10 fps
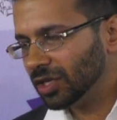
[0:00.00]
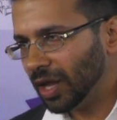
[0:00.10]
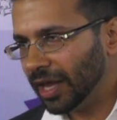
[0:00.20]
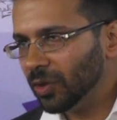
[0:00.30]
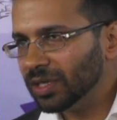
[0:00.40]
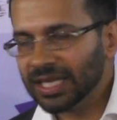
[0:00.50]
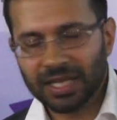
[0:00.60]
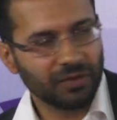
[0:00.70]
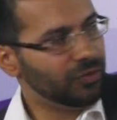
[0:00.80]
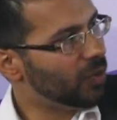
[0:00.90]
And you'll see
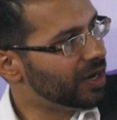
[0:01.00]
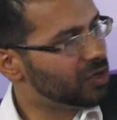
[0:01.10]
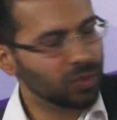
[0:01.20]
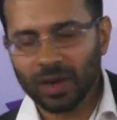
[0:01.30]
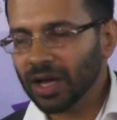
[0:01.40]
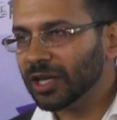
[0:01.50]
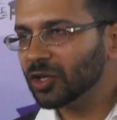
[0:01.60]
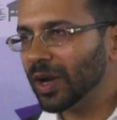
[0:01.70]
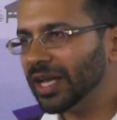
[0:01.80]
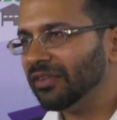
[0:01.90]
that if you went to a
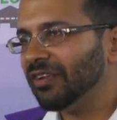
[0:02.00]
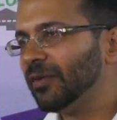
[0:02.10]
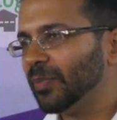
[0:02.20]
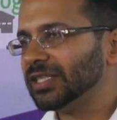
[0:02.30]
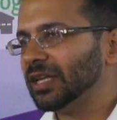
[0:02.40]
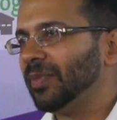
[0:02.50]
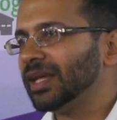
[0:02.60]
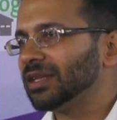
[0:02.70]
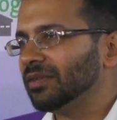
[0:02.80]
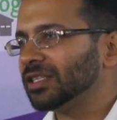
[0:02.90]
25%
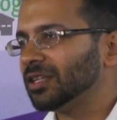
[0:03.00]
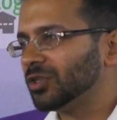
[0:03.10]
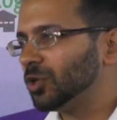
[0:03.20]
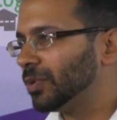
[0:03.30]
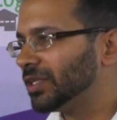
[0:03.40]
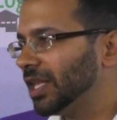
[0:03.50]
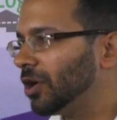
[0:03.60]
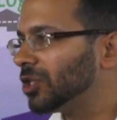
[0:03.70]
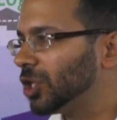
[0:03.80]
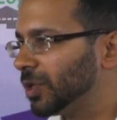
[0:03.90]
mix of the
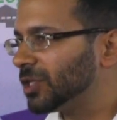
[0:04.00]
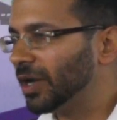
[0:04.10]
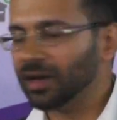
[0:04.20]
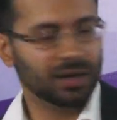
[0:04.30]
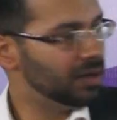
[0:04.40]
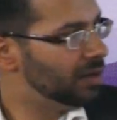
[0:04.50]
silicon super spreader,